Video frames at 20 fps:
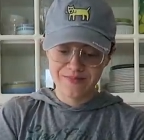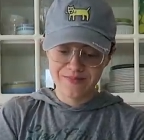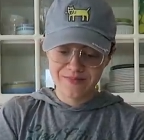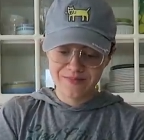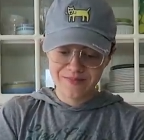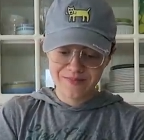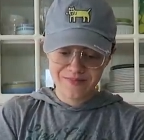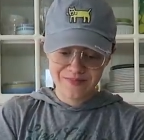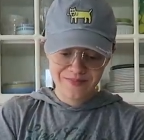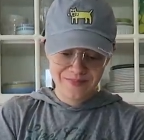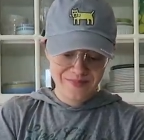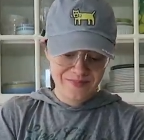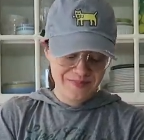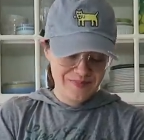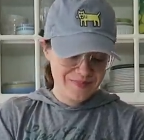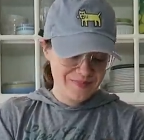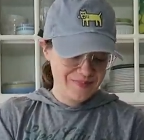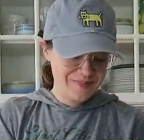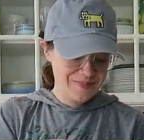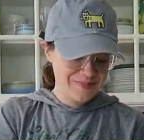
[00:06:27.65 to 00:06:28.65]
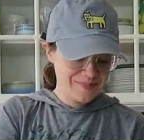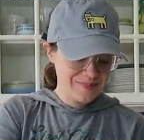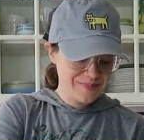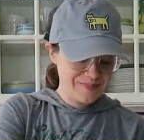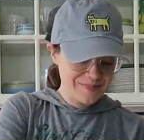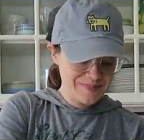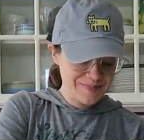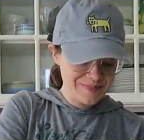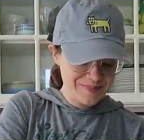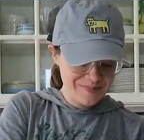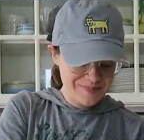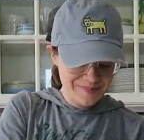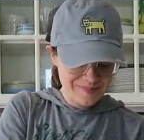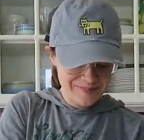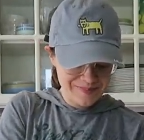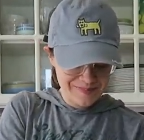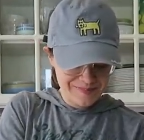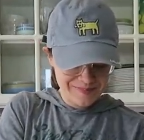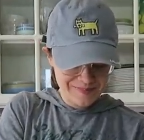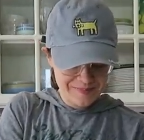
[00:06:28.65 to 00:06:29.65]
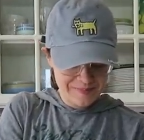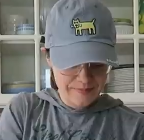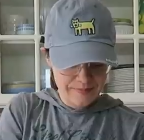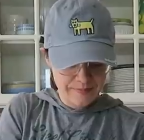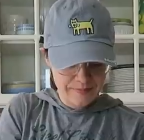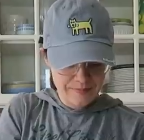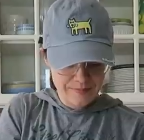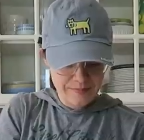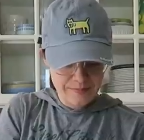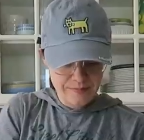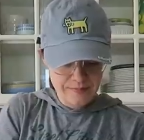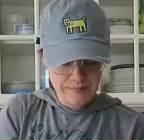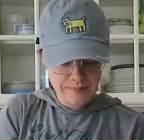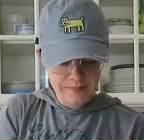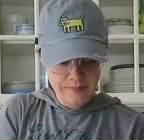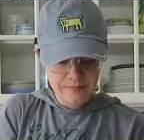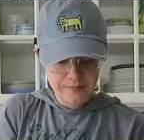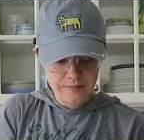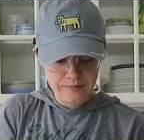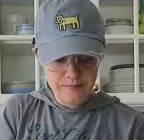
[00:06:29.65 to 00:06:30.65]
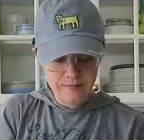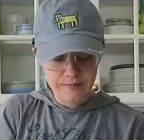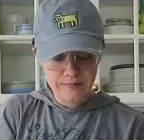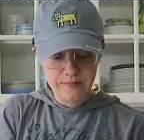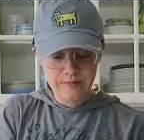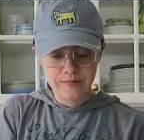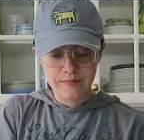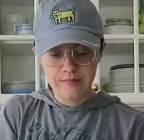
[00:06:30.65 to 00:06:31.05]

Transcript: No one is speaking in this clip.